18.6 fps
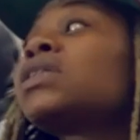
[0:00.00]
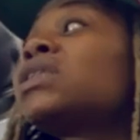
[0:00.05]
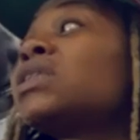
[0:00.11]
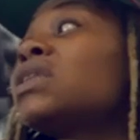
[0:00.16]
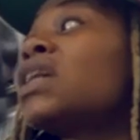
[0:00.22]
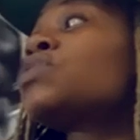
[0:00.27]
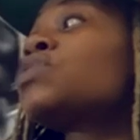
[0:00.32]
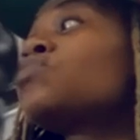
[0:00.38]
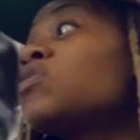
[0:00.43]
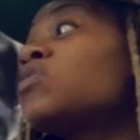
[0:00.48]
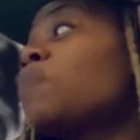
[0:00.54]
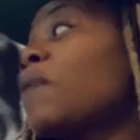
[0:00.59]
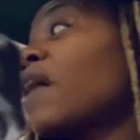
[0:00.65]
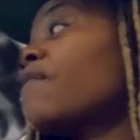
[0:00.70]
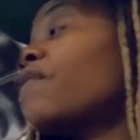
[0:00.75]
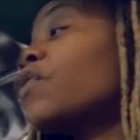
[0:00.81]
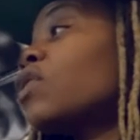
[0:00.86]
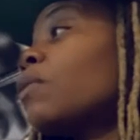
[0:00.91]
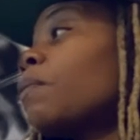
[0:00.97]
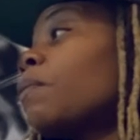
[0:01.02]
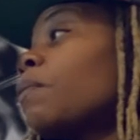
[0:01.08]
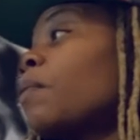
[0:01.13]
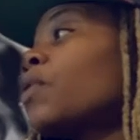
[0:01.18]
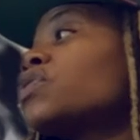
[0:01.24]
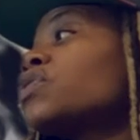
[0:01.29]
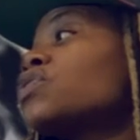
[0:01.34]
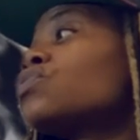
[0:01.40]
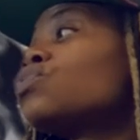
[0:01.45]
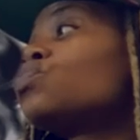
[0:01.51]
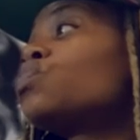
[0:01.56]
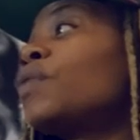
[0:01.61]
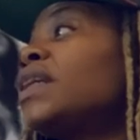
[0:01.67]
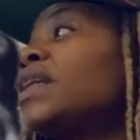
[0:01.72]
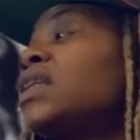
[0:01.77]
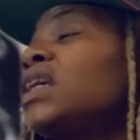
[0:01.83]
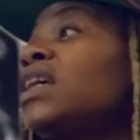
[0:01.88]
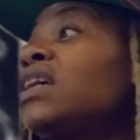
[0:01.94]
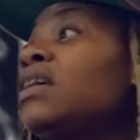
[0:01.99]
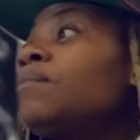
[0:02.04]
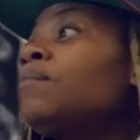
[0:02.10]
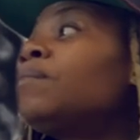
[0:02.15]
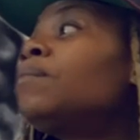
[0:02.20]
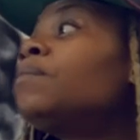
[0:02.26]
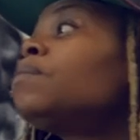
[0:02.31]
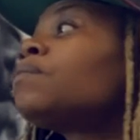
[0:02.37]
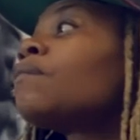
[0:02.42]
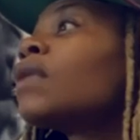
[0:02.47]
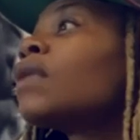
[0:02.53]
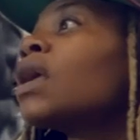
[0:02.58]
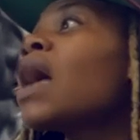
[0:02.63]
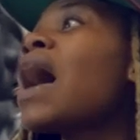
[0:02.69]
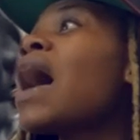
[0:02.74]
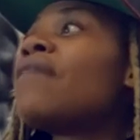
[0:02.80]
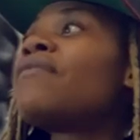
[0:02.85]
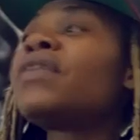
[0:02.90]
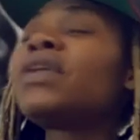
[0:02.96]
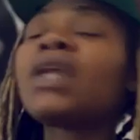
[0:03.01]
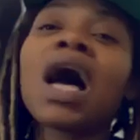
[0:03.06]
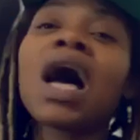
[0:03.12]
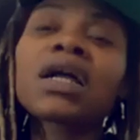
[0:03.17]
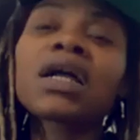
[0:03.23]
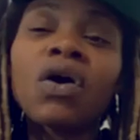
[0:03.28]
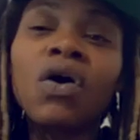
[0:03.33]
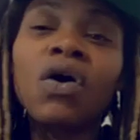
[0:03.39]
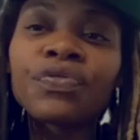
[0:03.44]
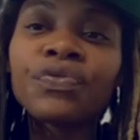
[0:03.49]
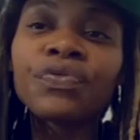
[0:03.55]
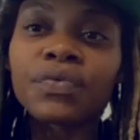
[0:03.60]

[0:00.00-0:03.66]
less respect for the person who we deem haven't not gone through